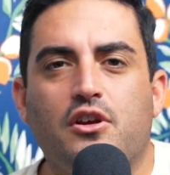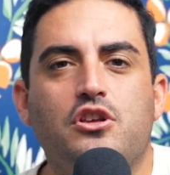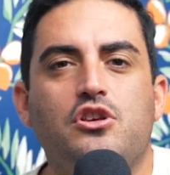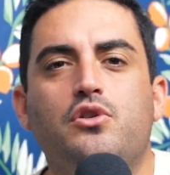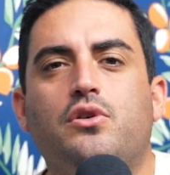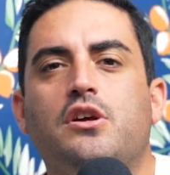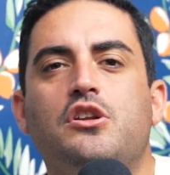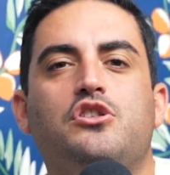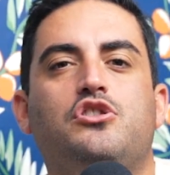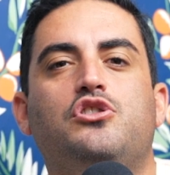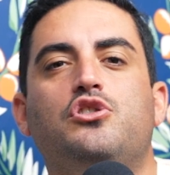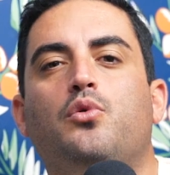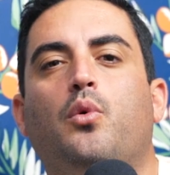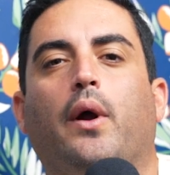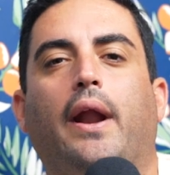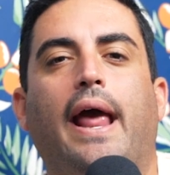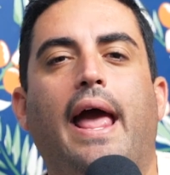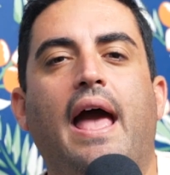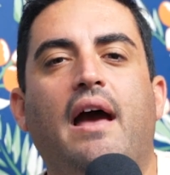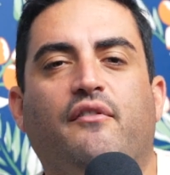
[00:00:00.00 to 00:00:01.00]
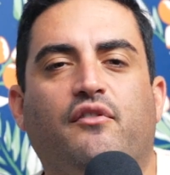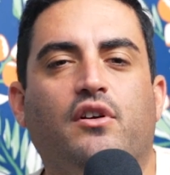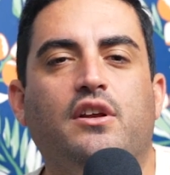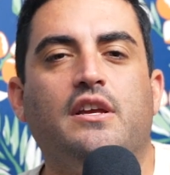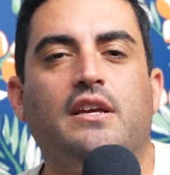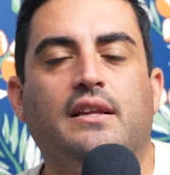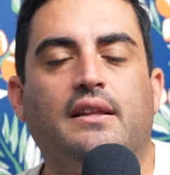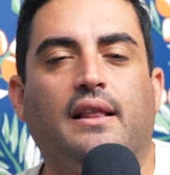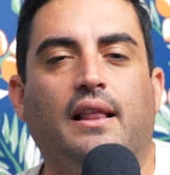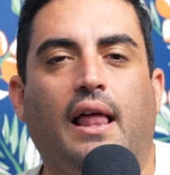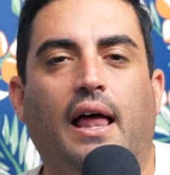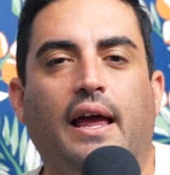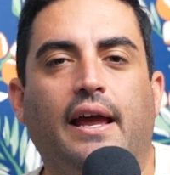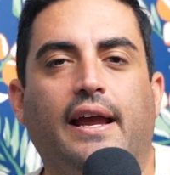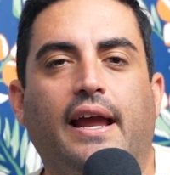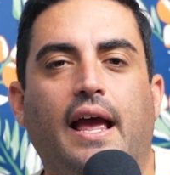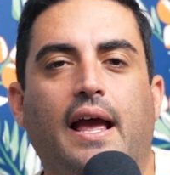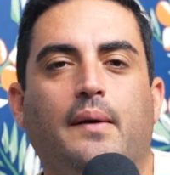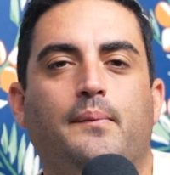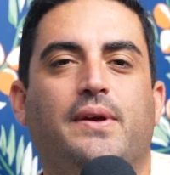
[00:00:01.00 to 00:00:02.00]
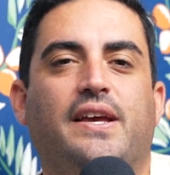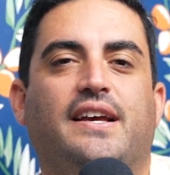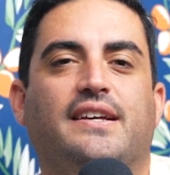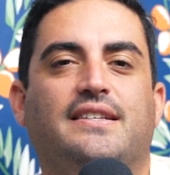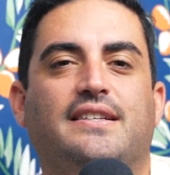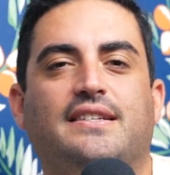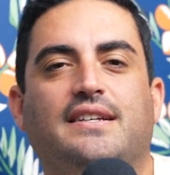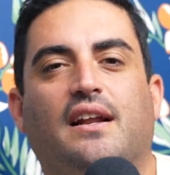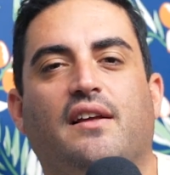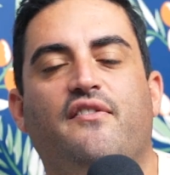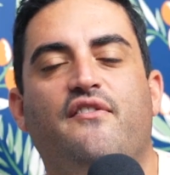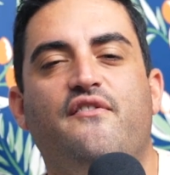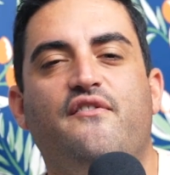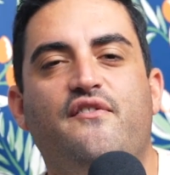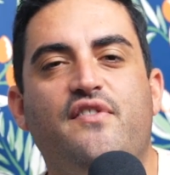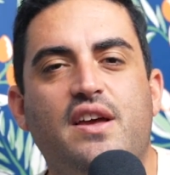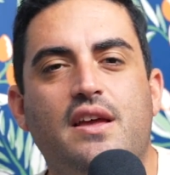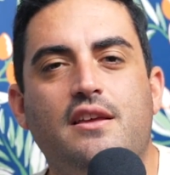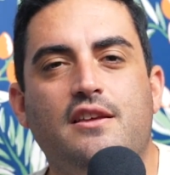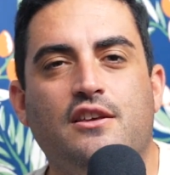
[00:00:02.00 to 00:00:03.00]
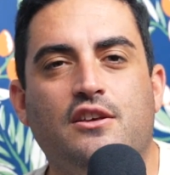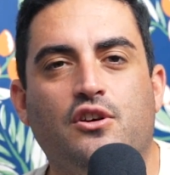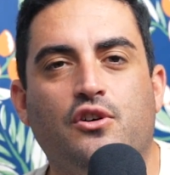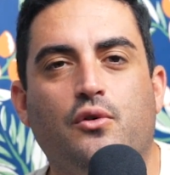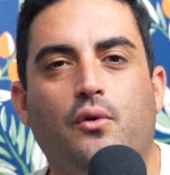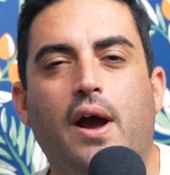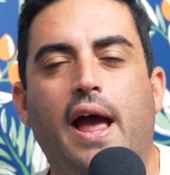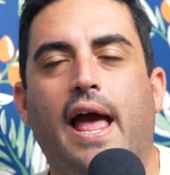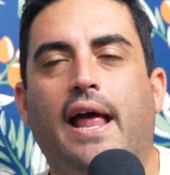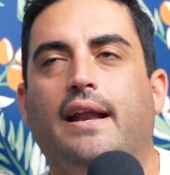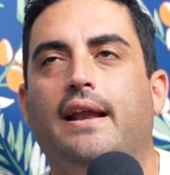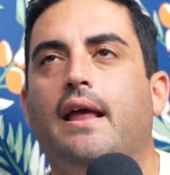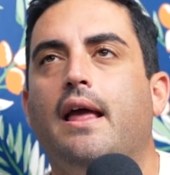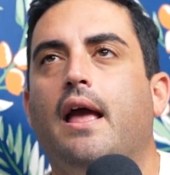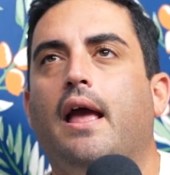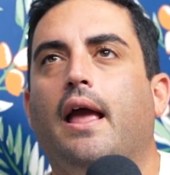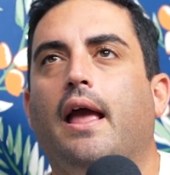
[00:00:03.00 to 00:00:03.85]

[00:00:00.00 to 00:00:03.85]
You can do whatever you'd like because it's going to fit you, and